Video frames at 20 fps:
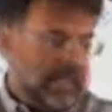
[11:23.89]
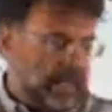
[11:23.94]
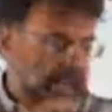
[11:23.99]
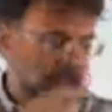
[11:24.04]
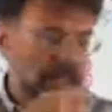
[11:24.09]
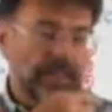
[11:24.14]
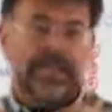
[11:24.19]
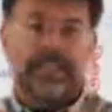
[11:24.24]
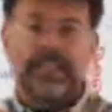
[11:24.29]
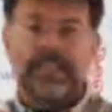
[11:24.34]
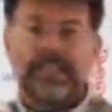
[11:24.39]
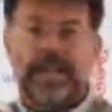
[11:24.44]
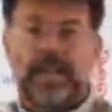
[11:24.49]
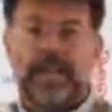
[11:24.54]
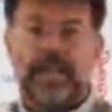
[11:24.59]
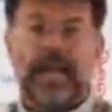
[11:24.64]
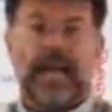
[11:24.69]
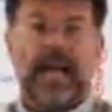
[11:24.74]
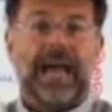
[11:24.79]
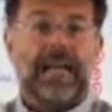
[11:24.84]
Now on this
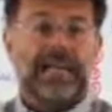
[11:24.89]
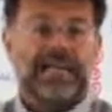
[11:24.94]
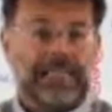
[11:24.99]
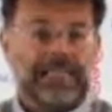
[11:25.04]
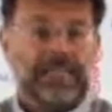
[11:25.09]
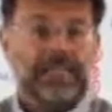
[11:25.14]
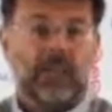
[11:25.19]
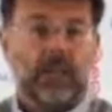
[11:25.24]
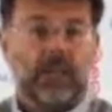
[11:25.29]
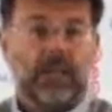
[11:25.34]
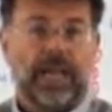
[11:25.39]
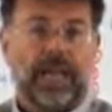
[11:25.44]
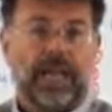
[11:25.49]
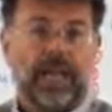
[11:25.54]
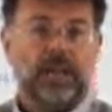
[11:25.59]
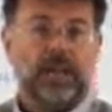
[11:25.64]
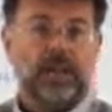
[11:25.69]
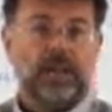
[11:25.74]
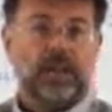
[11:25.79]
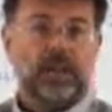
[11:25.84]
side I had
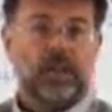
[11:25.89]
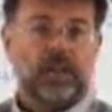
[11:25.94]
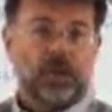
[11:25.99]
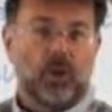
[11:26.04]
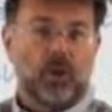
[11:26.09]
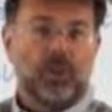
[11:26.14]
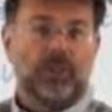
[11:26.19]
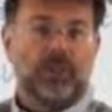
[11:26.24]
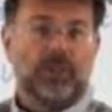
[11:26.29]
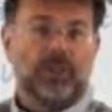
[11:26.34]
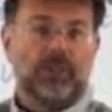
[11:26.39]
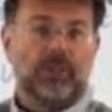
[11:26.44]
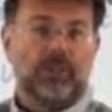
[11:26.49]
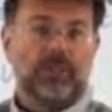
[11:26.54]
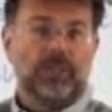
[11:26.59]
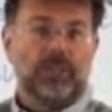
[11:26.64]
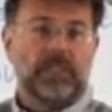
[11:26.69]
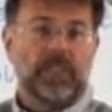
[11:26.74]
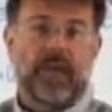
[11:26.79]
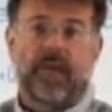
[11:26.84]
dislocated my shoulder
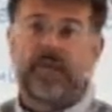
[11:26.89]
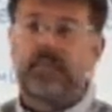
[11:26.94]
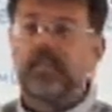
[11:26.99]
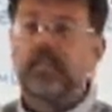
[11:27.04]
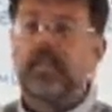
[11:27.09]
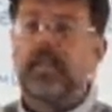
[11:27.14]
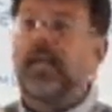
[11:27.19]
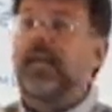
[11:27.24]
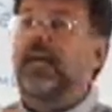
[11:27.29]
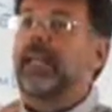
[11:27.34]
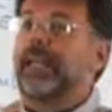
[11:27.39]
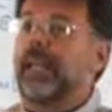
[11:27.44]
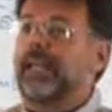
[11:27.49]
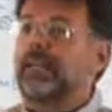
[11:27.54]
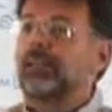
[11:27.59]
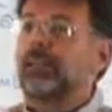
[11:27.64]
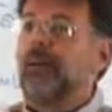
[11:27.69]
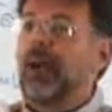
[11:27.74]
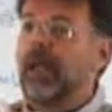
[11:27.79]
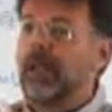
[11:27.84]
several times, and
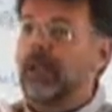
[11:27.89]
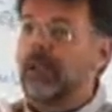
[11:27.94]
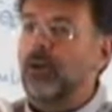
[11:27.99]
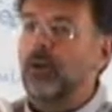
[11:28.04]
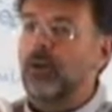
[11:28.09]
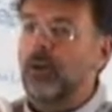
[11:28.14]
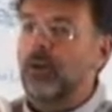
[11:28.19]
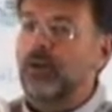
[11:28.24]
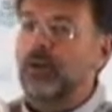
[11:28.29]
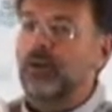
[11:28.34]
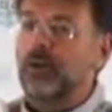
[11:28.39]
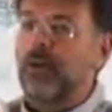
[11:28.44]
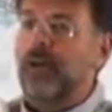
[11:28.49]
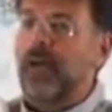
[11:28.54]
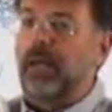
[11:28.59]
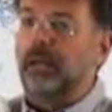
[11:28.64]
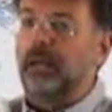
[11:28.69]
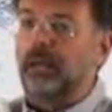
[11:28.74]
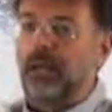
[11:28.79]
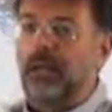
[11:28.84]
that's why it hurts when
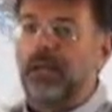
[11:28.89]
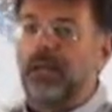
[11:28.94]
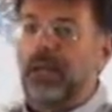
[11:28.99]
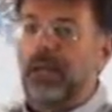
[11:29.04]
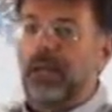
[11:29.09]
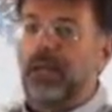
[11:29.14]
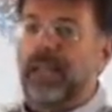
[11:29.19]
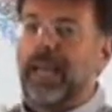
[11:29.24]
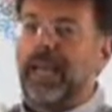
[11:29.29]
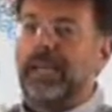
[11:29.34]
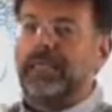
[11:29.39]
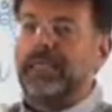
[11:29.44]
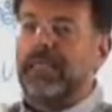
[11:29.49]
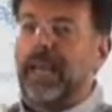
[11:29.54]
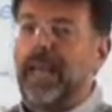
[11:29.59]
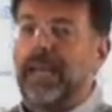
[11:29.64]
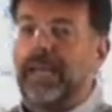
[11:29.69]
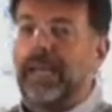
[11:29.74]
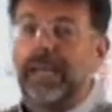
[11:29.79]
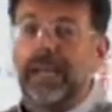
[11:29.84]
I put it on that
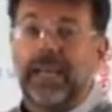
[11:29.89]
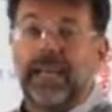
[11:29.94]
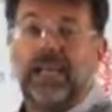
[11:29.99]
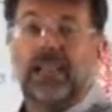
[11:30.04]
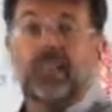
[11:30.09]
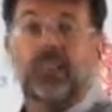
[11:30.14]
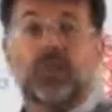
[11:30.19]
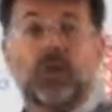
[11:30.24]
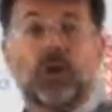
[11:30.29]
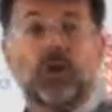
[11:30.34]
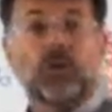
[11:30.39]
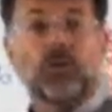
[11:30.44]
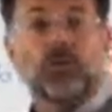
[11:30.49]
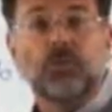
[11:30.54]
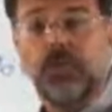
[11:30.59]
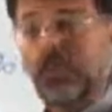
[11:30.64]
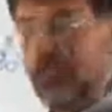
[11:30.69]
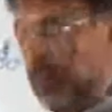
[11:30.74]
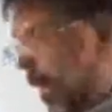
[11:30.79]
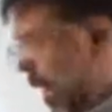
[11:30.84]
side. So the
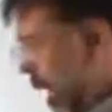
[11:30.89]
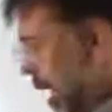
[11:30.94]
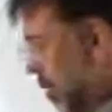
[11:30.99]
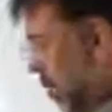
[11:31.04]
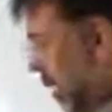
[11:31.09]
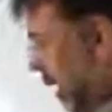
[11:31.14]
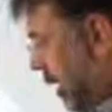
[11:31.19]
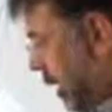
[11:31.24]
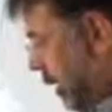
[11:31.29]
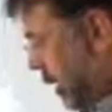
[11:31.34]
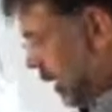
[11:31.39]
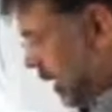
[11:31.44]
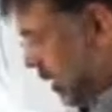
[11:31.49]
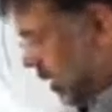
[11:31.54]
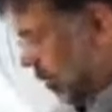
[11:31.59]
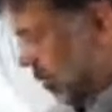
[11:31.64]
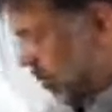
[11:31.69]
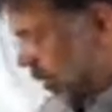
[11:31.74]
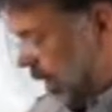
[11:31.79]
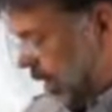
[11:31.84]
repair
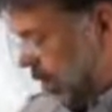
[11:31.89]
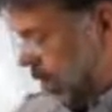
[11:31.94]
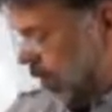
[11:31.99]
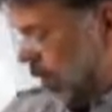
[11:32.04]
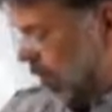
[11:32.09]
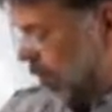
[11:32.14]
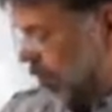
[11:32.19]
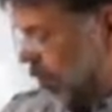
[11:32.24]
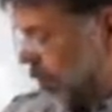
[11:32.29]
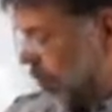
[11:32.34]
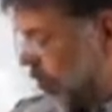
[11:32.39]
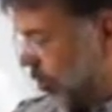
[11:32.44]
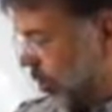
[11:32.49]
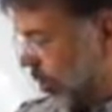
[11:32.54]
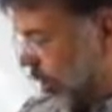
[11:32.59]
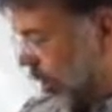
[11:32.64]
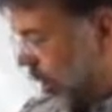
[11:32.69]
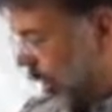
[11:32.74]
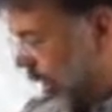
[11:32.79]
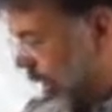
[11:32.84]
mechanism is a lot
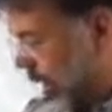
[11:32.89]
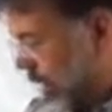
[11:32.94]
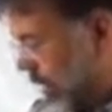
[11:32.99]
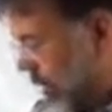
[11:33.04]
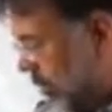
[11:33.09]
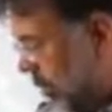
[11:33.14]
stronger.